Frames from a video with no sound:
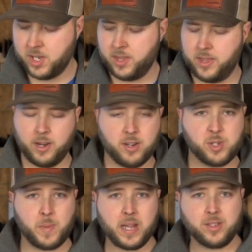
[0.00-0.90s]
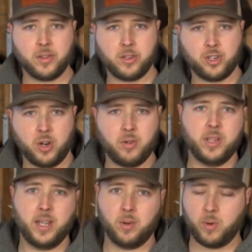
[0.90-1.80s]
they're a sponsor of the show,
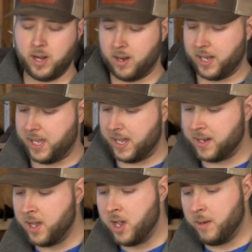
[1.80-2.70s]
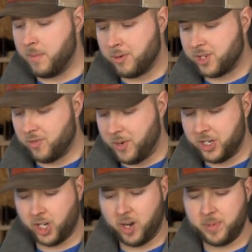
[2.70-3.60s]
and they're where I get most of my
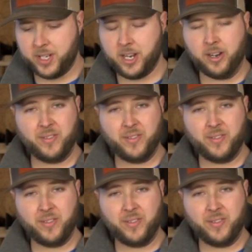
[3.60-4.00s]
sharpening gear.